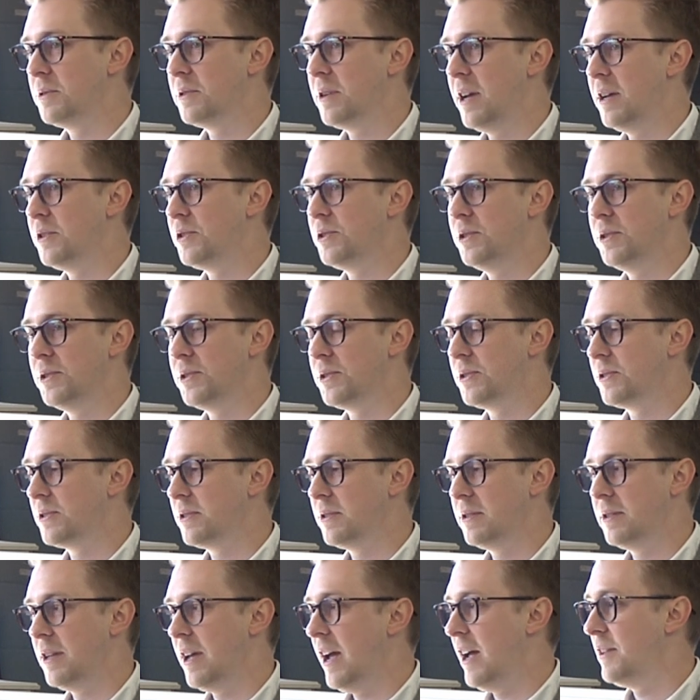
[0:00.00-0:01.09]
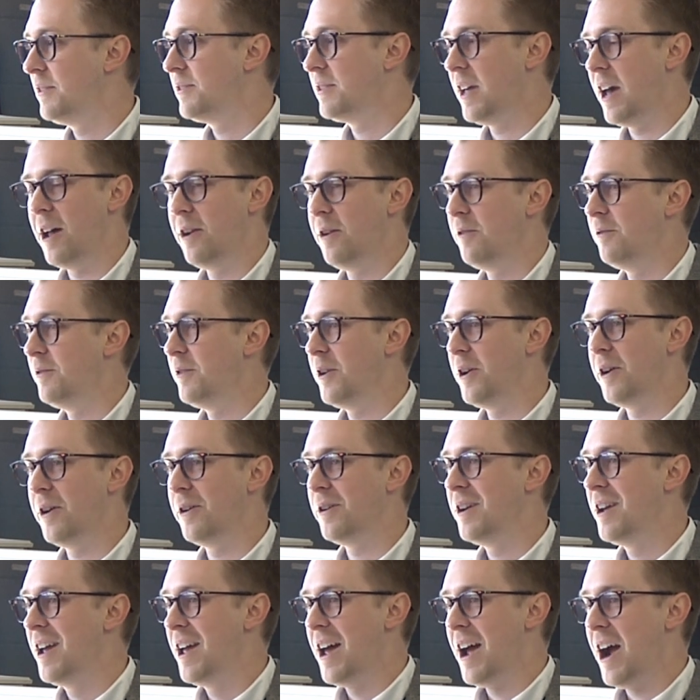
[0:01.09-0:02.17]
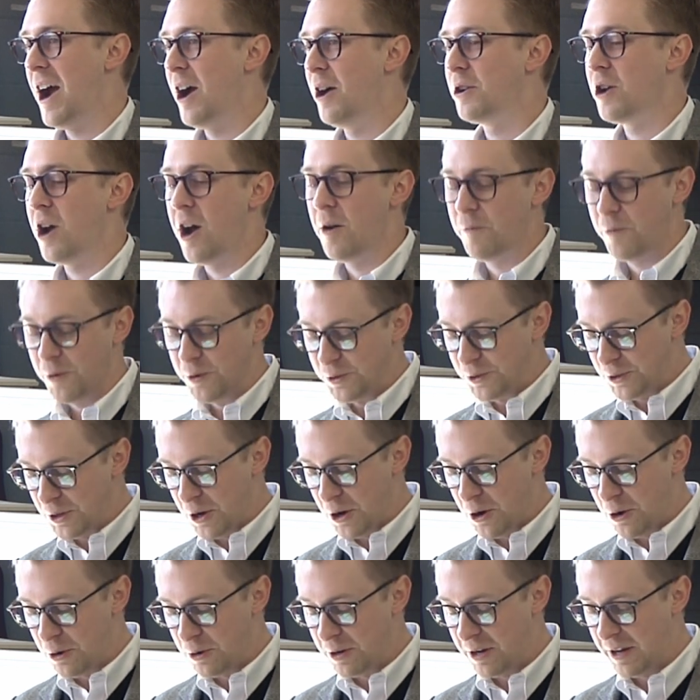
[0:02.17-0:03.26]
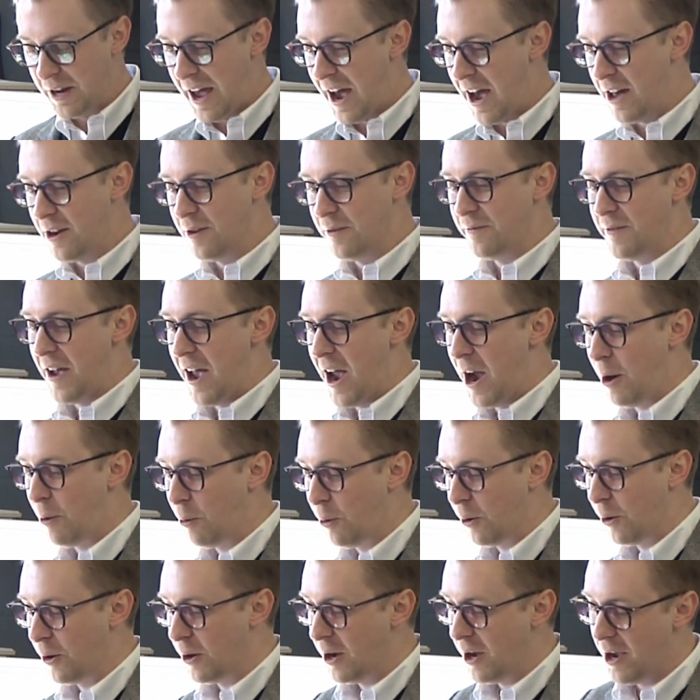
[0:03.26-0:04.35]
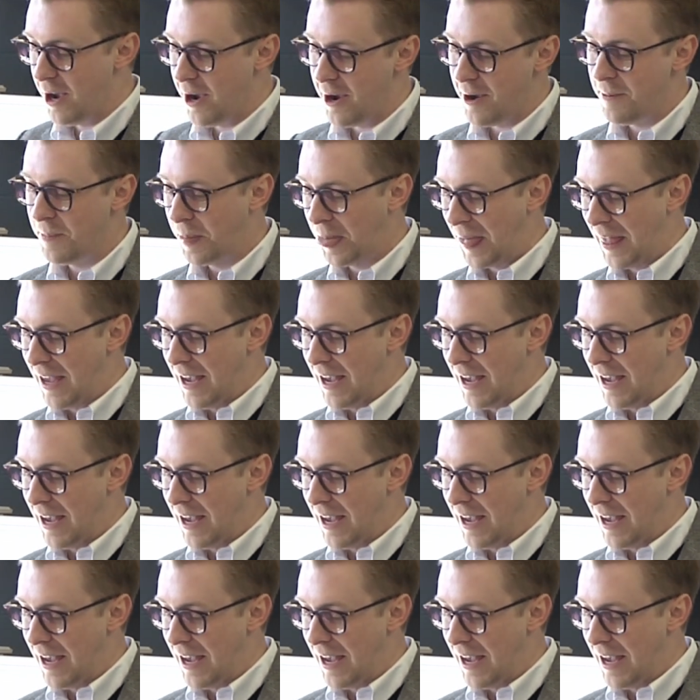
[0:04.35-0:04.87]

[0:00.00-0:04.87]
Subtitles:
That's out of our comfort zone and out of our